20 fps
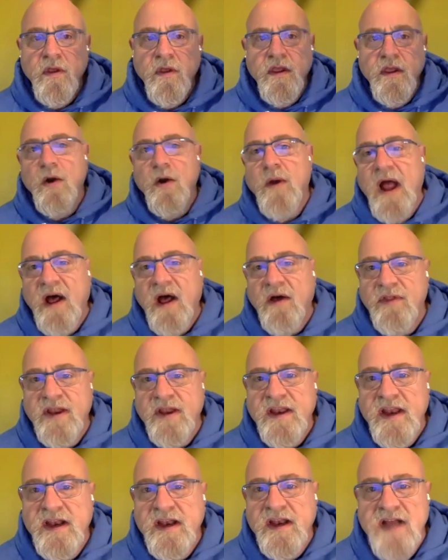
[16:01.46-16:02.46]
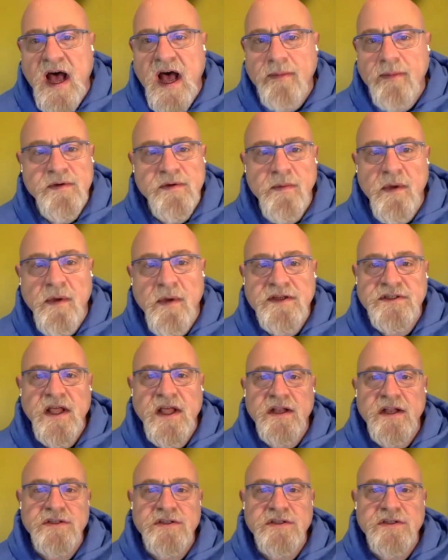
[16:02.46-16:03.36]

you know how they needed to optimize that.